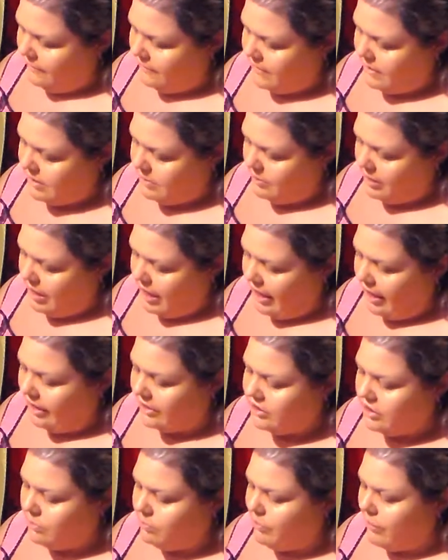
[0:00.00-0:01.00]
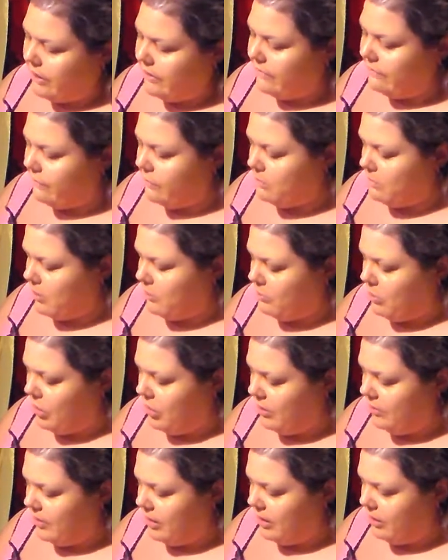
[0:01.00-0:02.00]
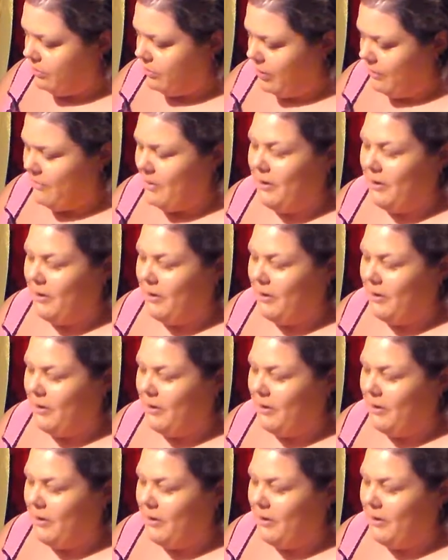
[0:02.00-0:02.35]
gave this to me. I actually bought it from my mom and then my